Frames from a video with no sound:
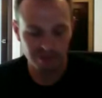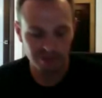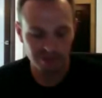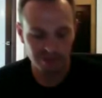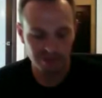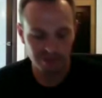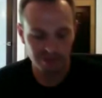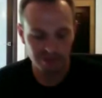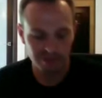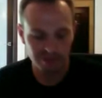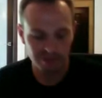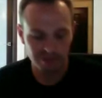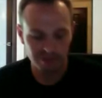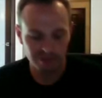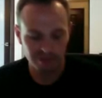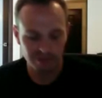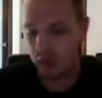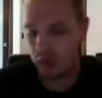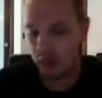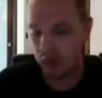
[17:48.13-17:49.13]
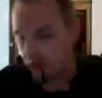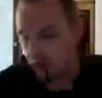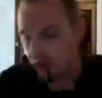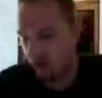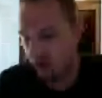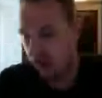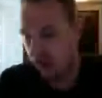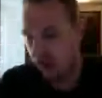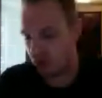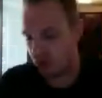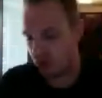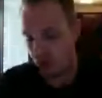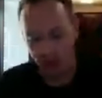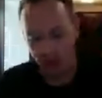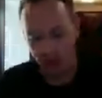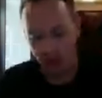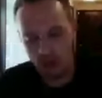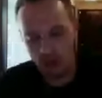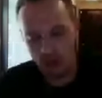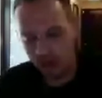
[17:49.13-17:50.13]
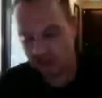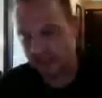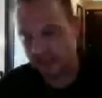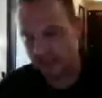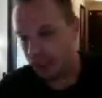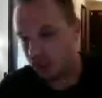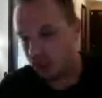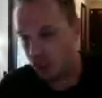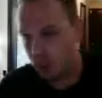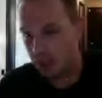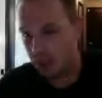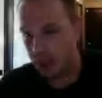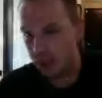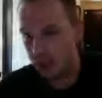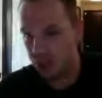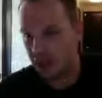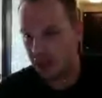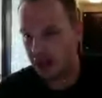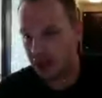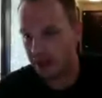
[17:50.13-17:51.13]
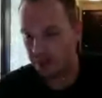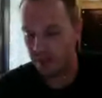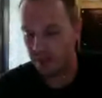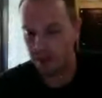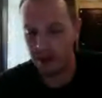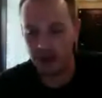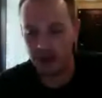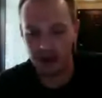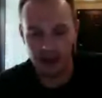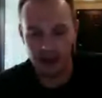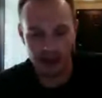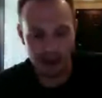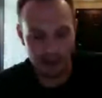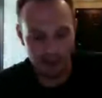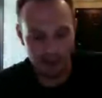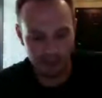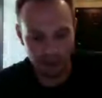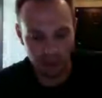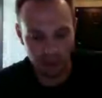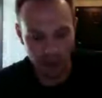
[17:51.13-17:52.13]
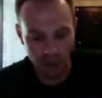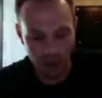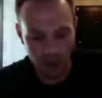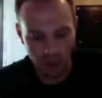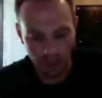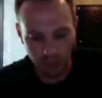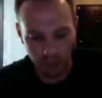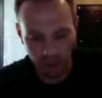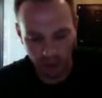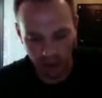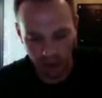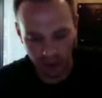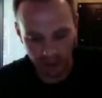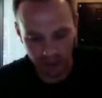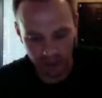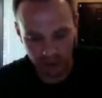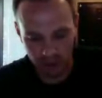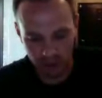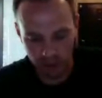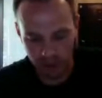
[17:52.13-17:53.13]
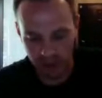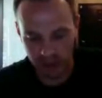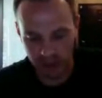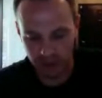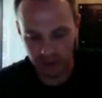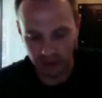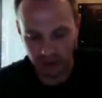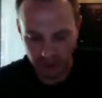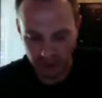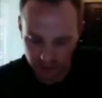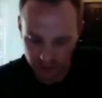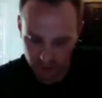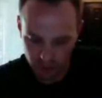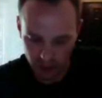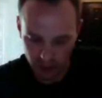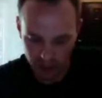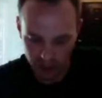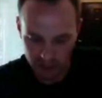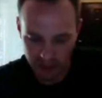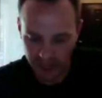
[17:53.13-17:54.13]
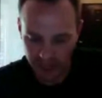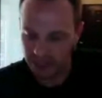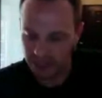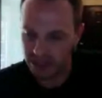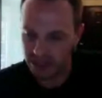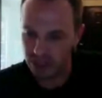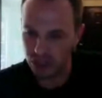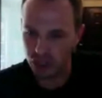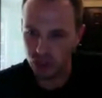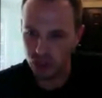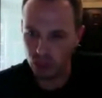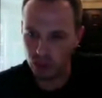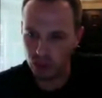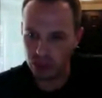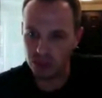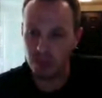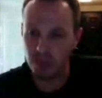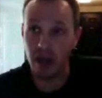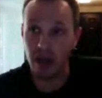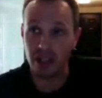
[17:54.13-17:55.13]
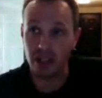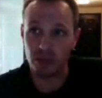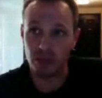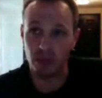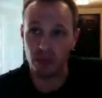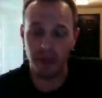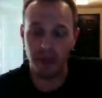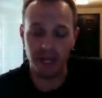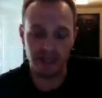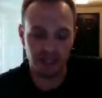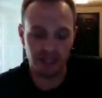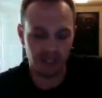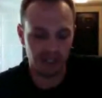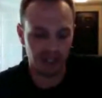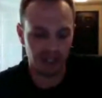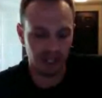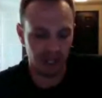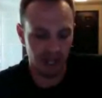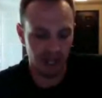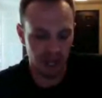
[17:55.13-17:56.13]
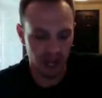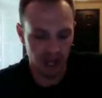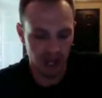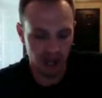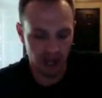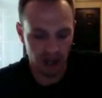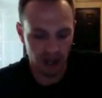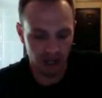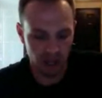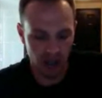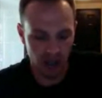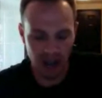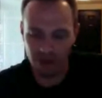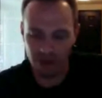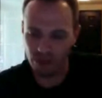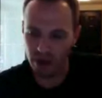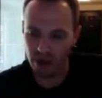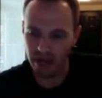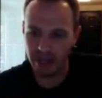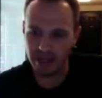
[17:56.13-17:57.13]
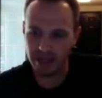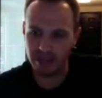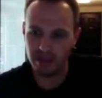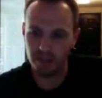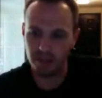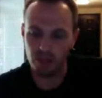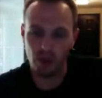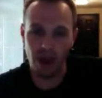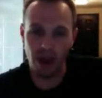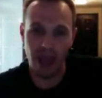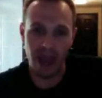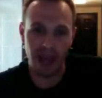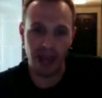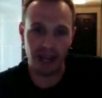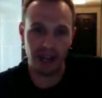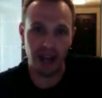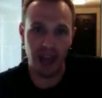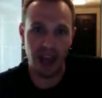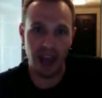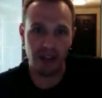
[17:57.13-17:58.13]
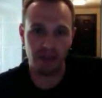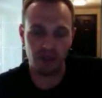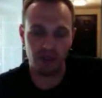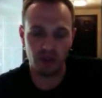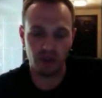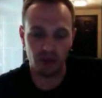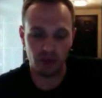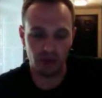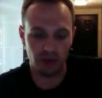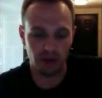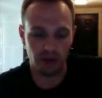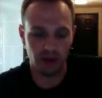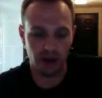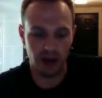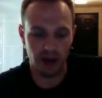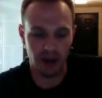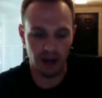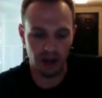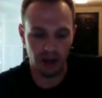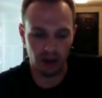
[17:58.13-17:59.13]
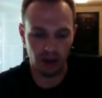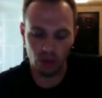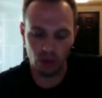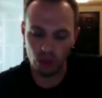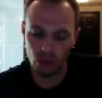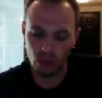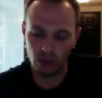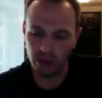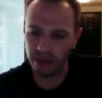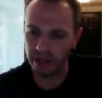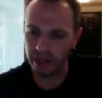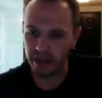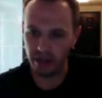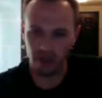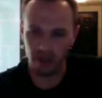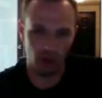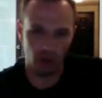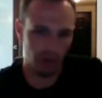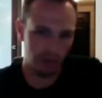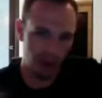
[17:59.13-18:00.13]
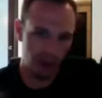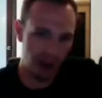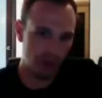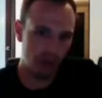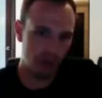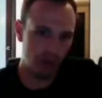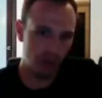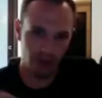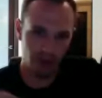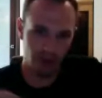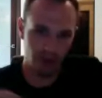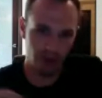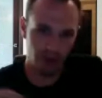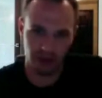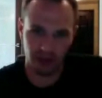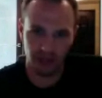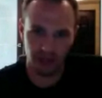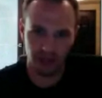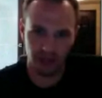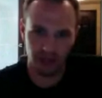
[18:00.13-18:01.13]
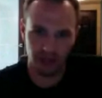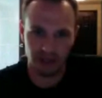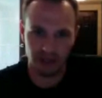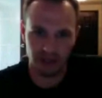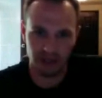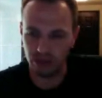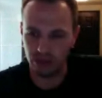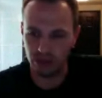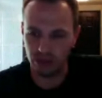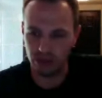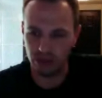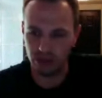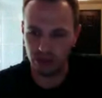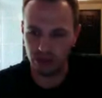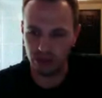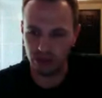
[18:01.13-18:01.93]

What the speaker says: Um, I don't want to take too much time, but trying to make this as short as possible. Basically, I ran into Brad after Googling, Empower Network into